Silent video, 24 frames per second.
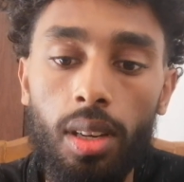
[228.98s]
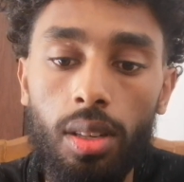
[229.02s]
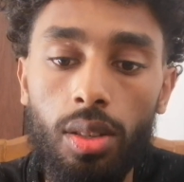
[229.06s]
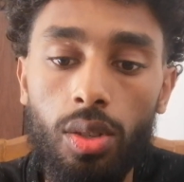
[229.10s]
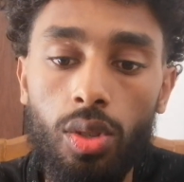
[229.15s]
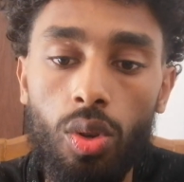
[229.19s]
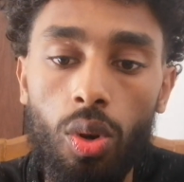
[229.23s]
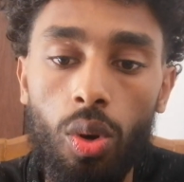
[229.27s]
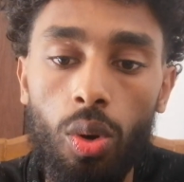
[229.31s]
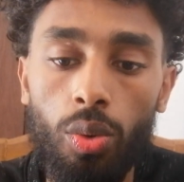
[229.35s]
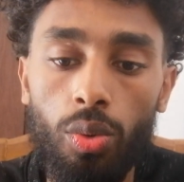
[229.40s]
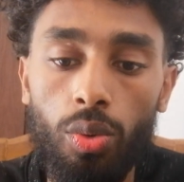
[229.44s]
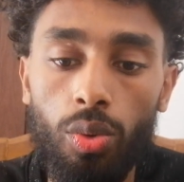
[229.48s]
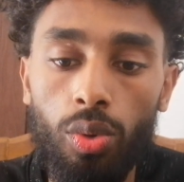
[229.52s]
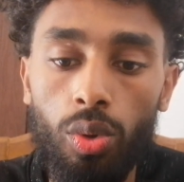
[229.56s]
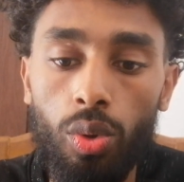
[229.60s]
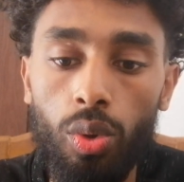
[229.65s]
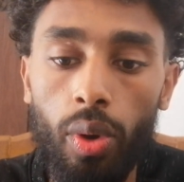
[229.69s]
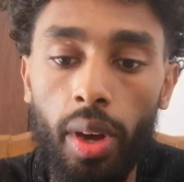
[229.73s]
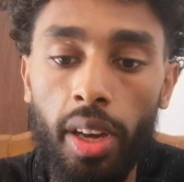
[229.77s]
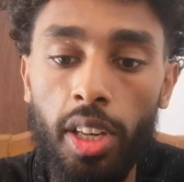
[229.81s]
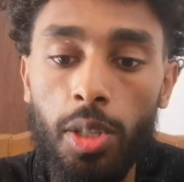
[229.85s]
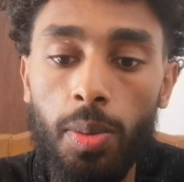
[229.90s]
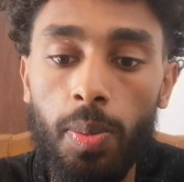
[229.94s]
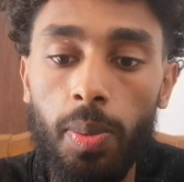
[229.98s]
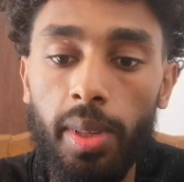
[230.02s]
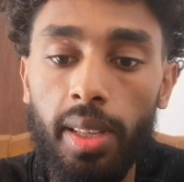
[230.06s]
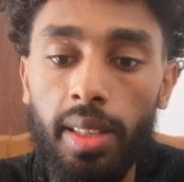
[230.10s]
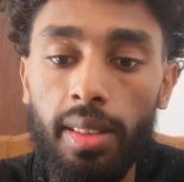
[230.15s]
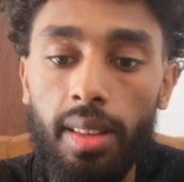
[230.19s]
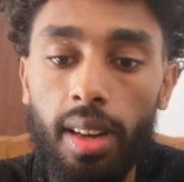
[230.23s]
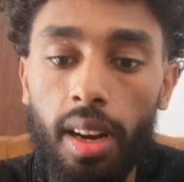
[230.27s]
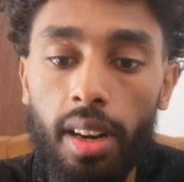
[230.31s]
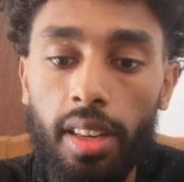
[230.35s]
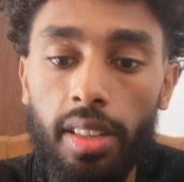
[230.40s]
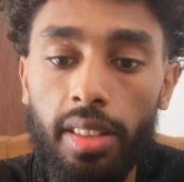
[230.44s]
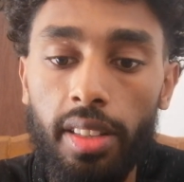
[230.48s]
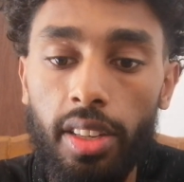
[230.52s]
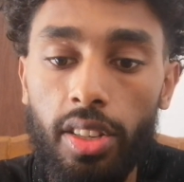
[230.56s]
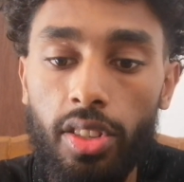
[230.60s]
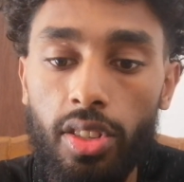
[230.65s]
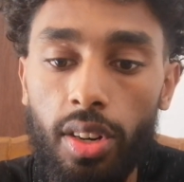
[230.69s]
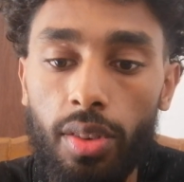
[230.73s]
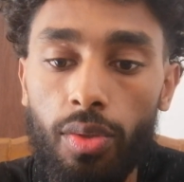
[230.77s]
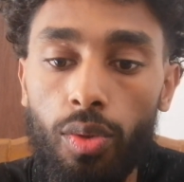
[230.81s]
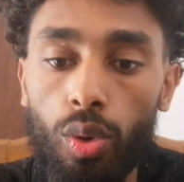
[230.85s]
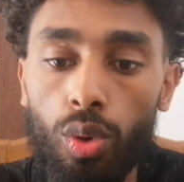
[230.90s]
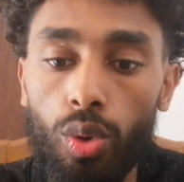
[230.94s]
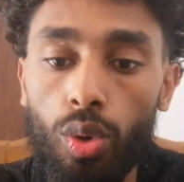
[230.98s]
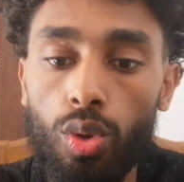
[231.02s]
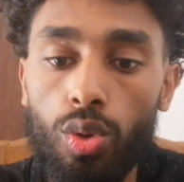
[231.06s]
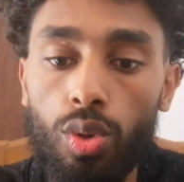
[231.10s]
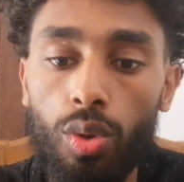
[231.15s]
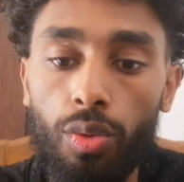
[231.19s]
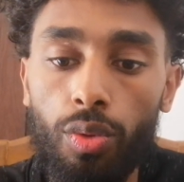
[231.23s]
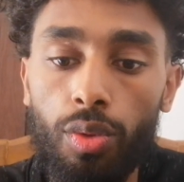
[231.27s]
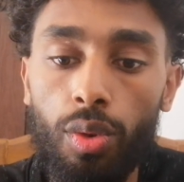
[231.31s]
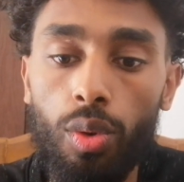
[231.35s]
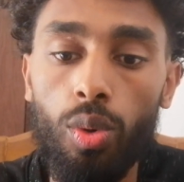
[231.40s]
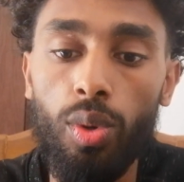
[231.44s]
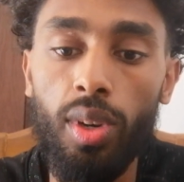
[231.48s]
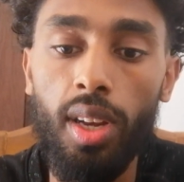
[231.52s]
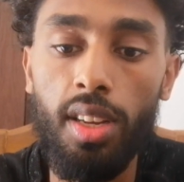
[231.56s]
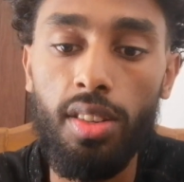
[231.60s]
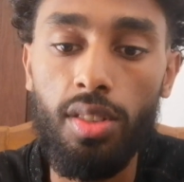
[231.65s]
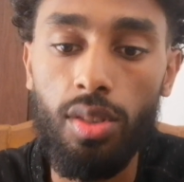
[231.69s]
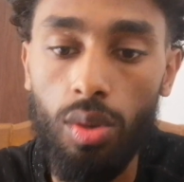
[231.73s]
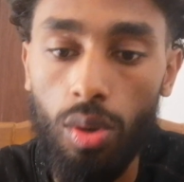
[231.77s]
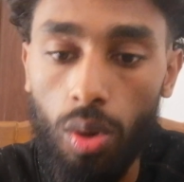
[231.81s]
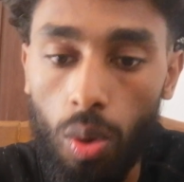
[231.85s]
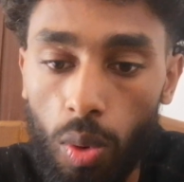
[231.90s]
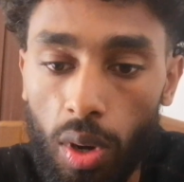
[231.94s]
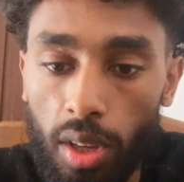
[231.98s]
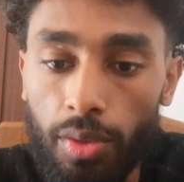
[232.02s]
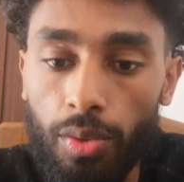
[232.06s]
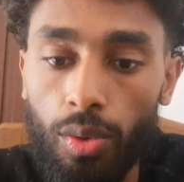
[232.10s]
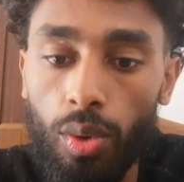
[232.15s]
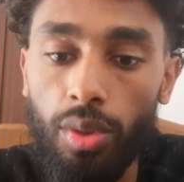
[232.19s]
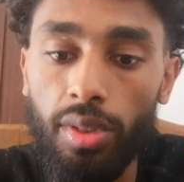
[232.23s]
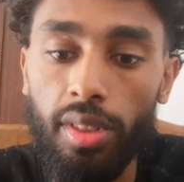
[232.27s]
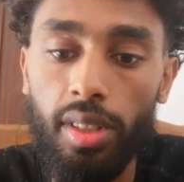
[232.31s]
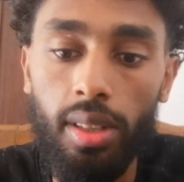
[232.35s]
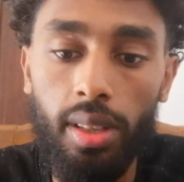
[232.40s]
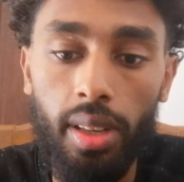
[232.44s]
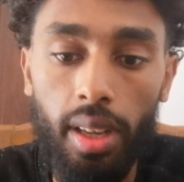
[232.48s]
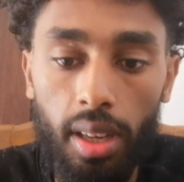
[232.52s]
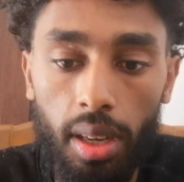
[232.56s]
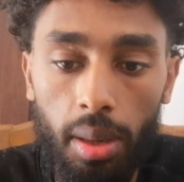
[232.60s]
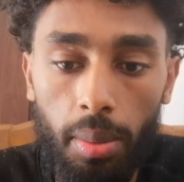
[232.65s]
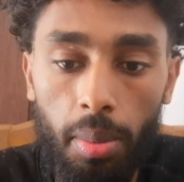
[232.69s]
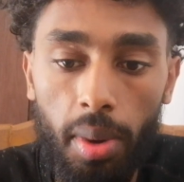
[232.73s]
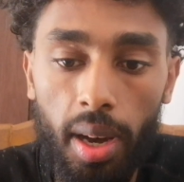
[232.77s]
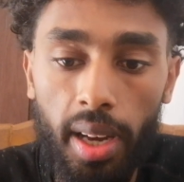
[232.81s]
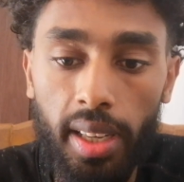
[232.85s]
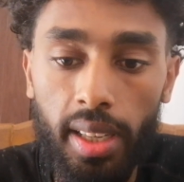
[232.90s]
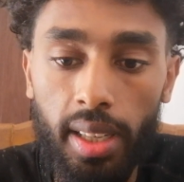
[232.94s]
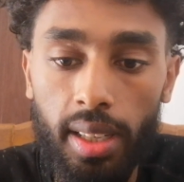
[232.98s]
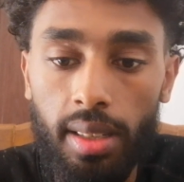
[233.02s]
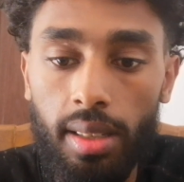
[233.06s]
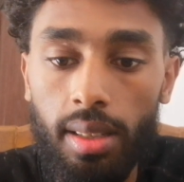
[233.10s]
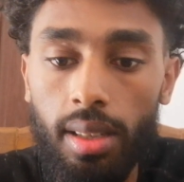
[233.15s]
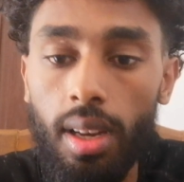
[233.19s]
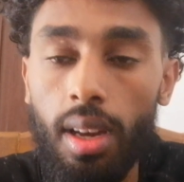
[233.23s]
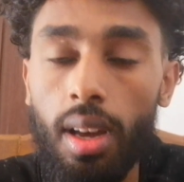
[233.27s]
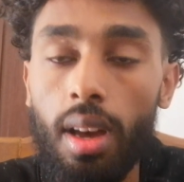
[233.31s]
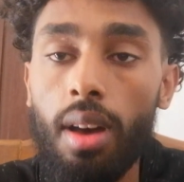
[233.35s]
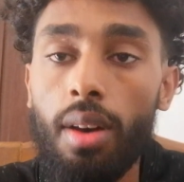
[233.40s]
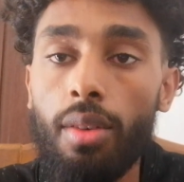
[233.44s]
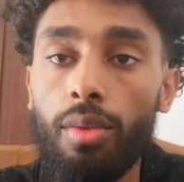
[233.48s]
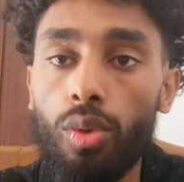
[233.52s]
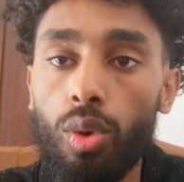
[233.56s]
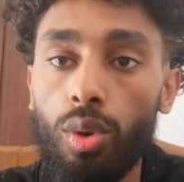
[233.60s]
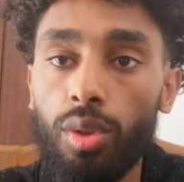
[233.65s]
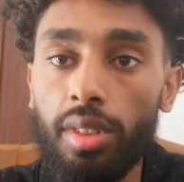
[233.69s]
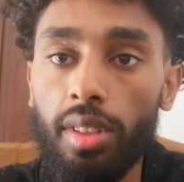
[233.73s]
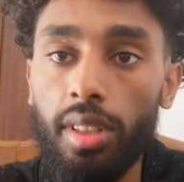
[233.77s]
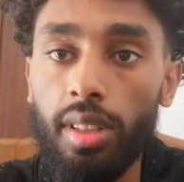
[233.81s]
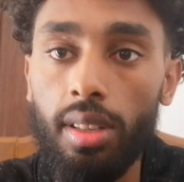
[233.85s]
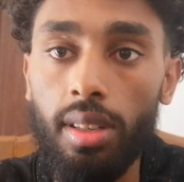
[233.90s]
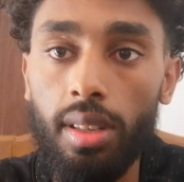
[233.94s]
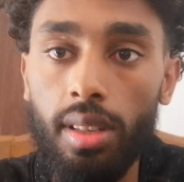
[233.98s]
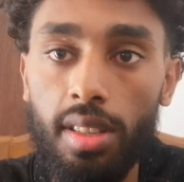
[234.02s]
So to explain the architecture for those of you who doesn't know what frontend and the backend, frontend